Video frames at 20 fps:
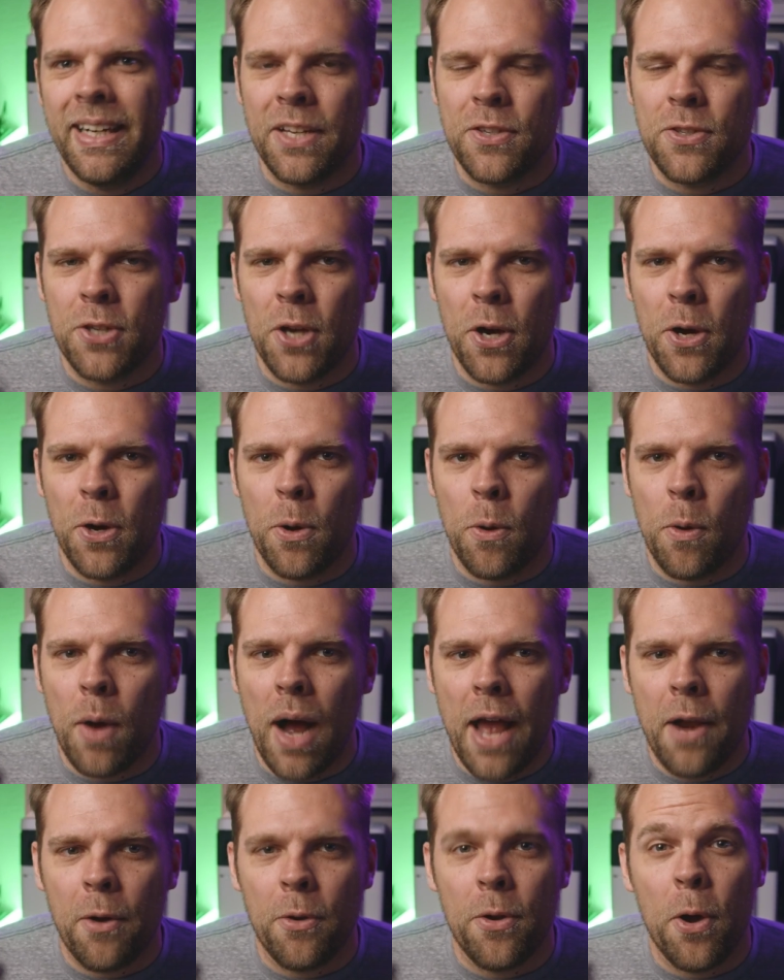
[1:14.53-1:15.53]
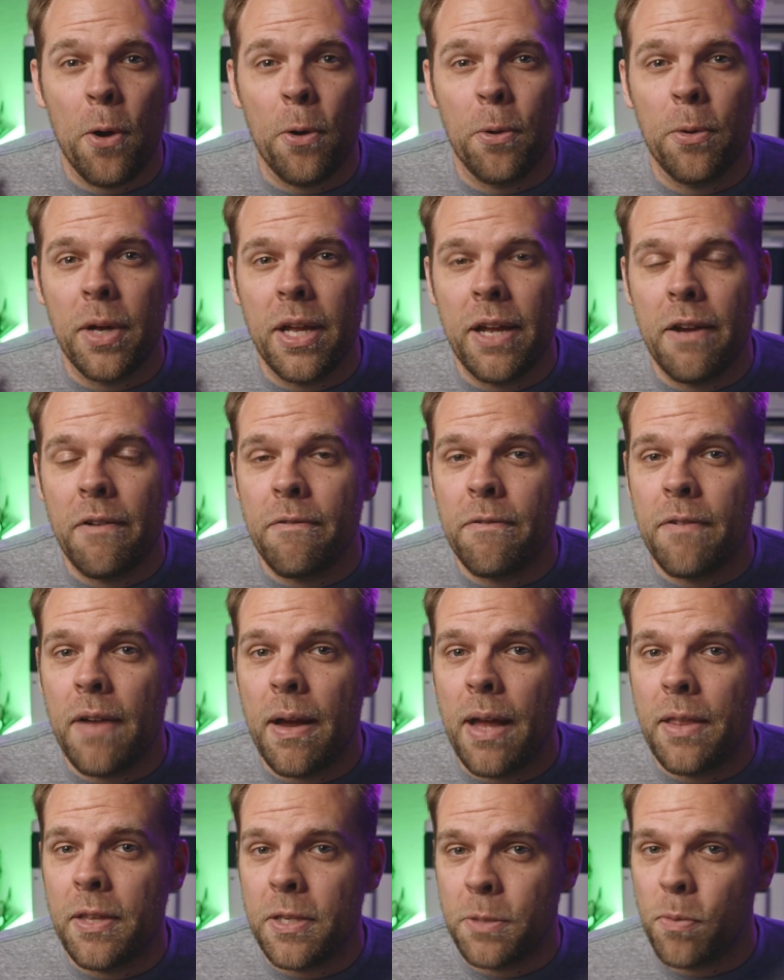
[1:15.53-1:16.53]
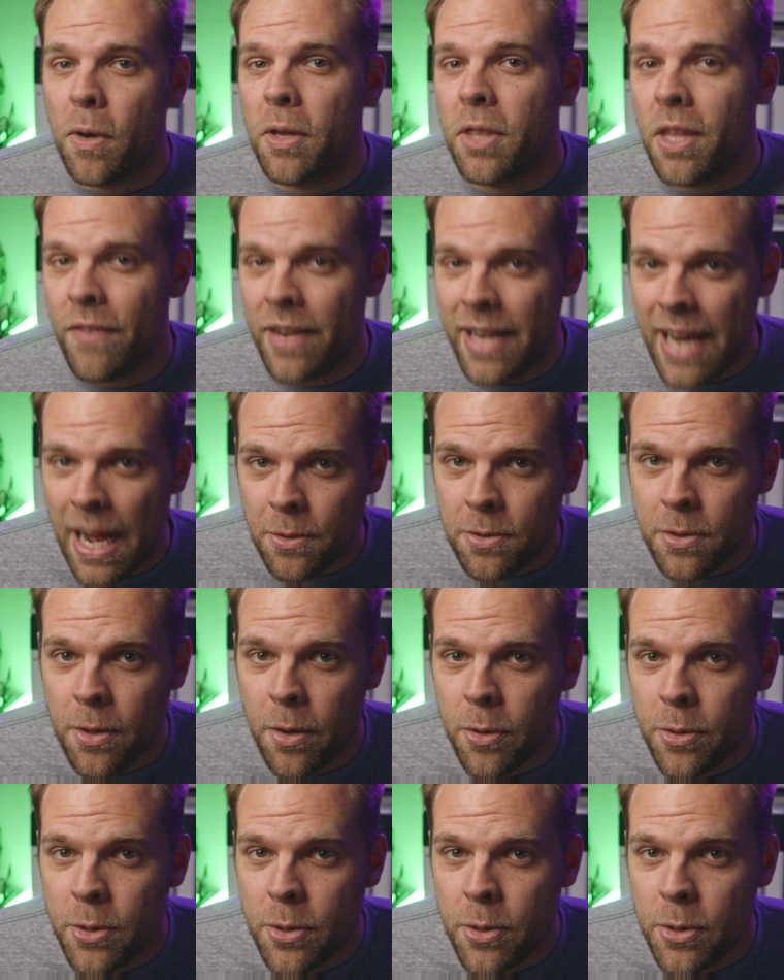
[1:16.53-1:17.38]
So I don't know if at this point they've announced their other